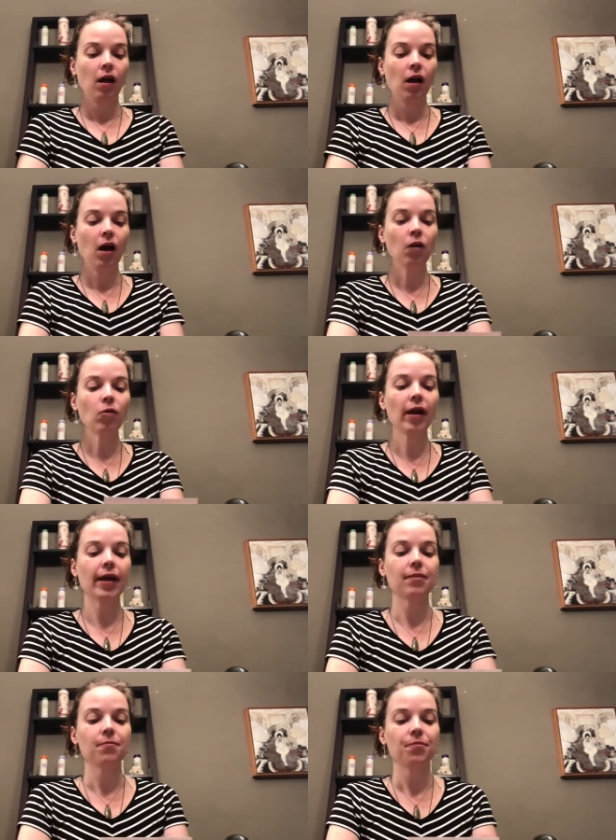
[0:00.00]
All
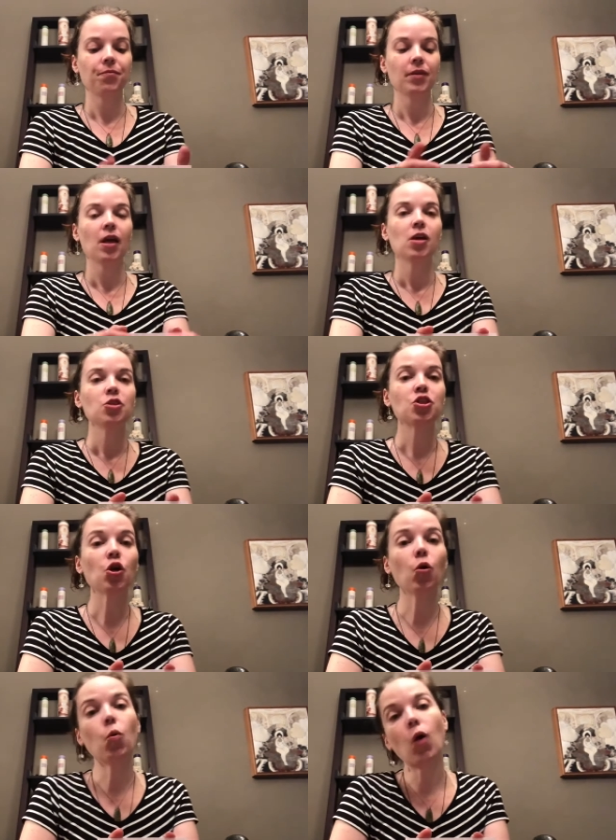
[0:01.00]
right,
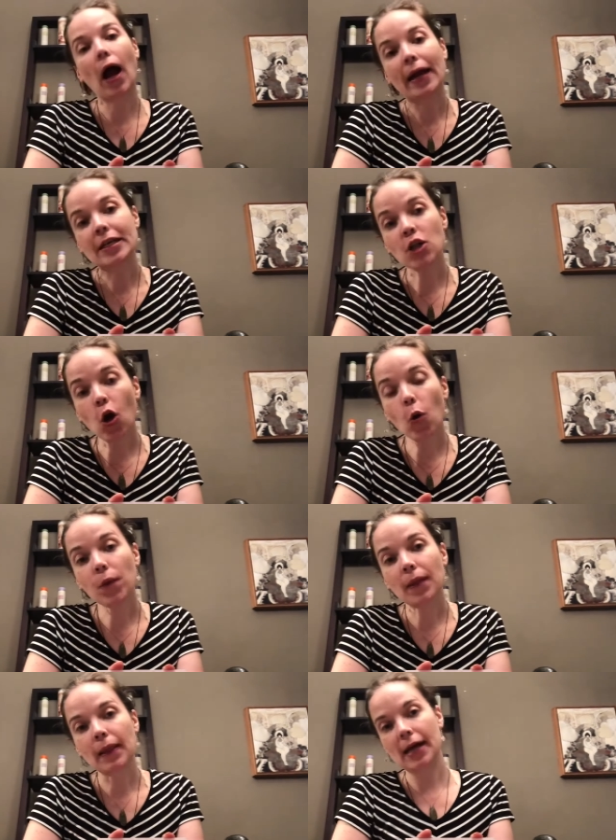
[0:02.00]
so I know in
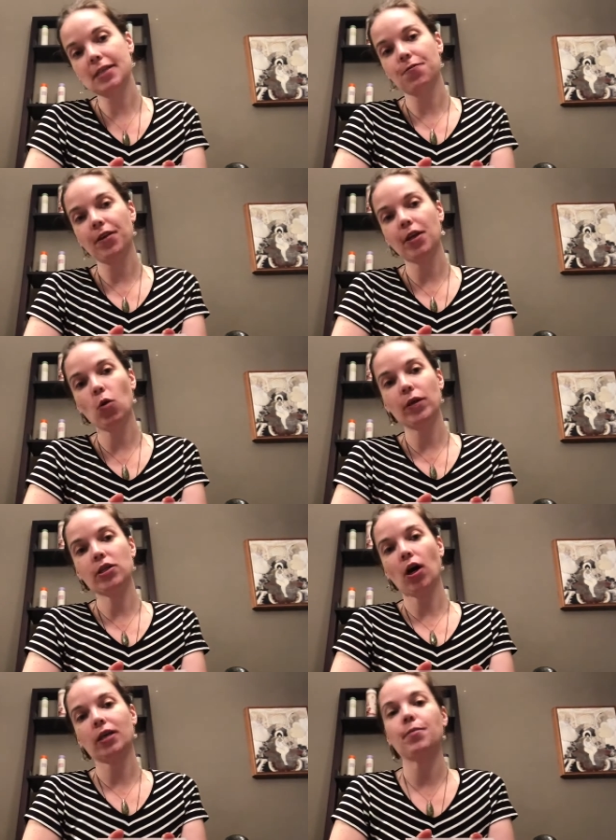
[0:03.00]
the last video we
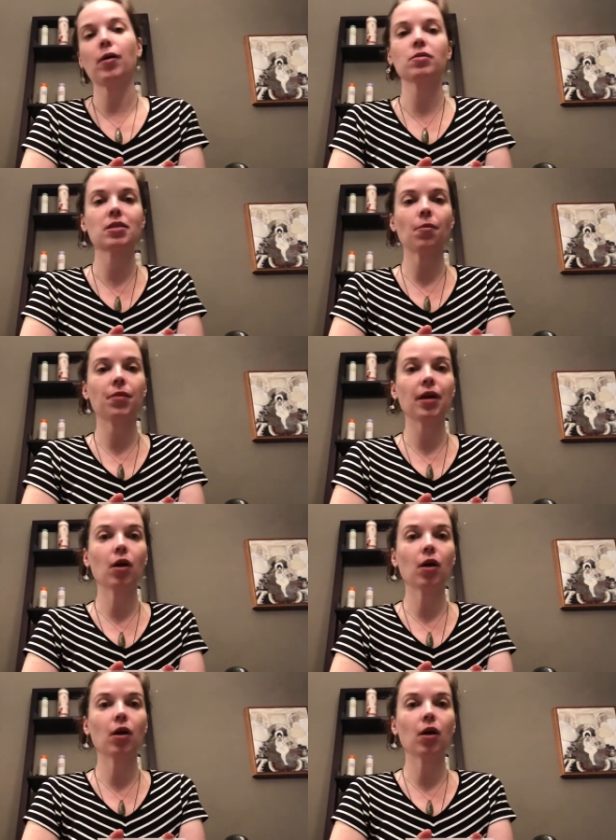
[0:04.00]
talked about something